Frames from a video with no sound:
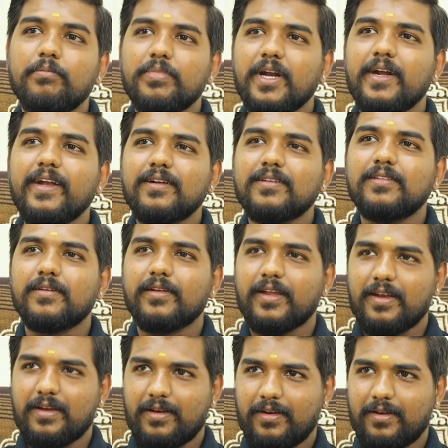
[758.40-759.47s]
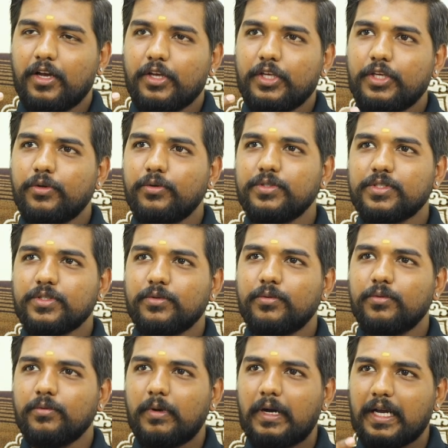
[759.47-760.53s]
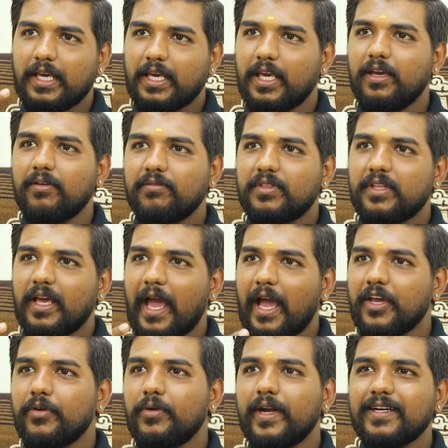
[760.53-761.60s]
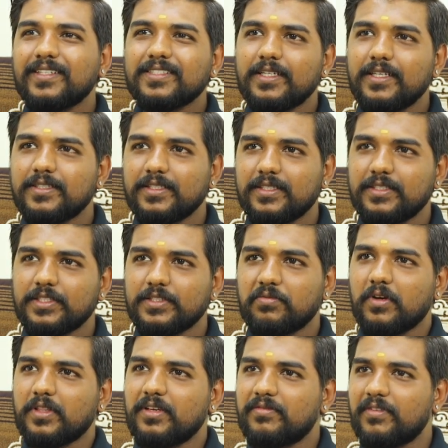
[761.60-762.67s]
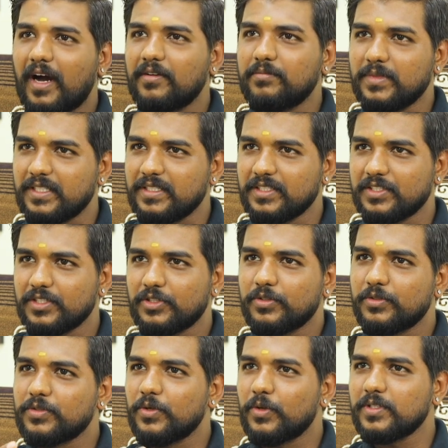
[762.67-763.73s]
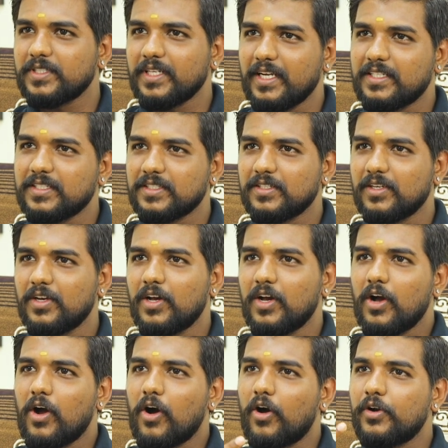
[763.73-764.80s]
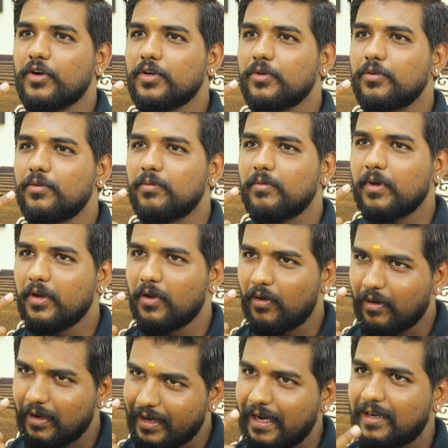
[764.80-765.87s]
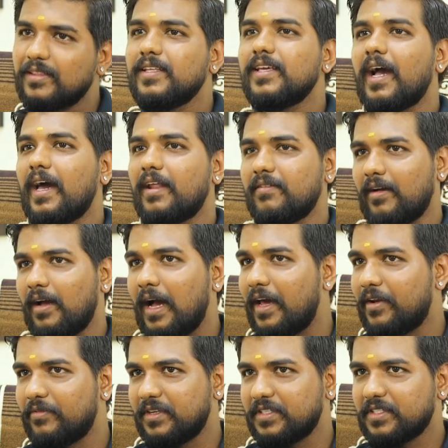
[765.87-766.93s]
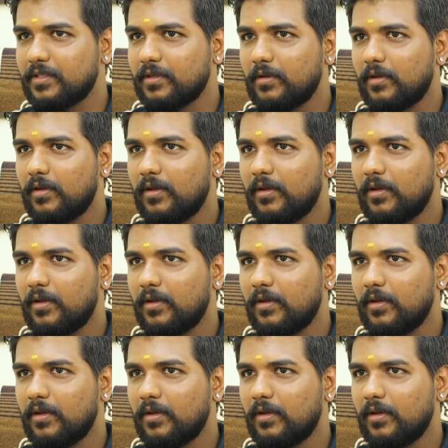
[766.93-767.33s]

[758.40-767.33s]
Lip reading: predict the rain? Used to give the accurate seasons for the farmers to sow seeds or to, you know, get the harvest.